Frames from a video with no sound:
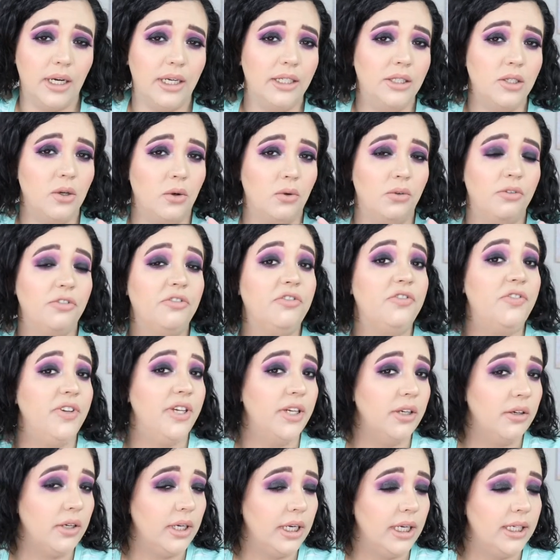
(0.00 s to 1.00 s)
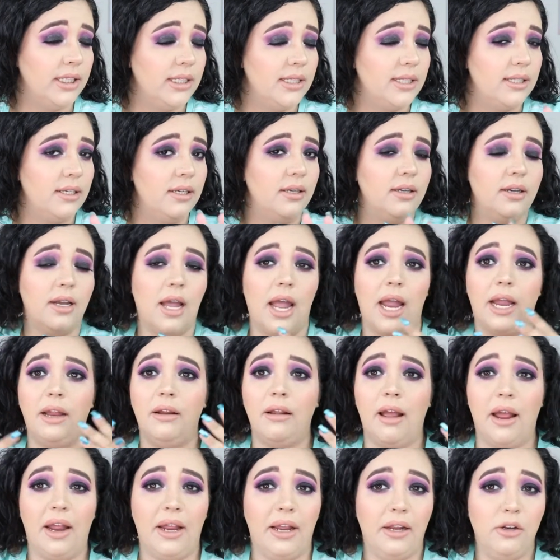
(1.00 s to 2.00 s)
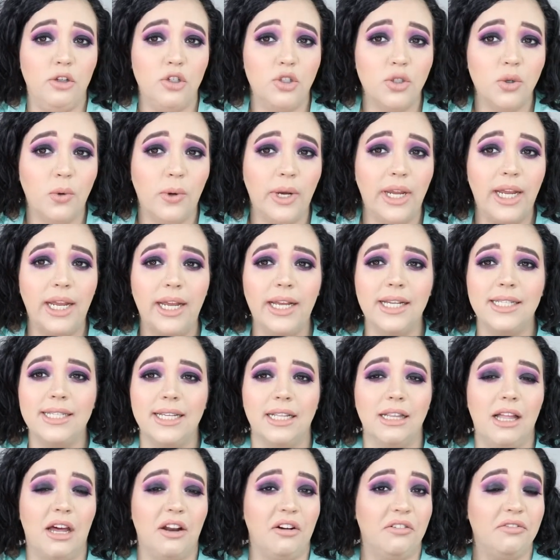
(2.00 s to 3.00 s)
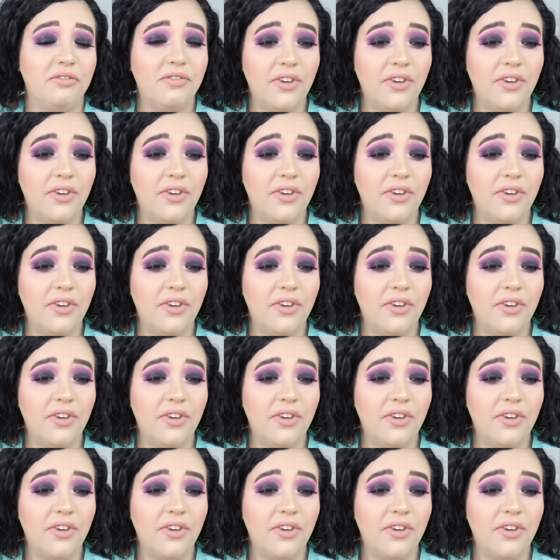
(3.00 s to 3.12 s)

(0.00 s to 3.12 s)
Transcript: I don't fear it. I, I enjoy it. It's a lot of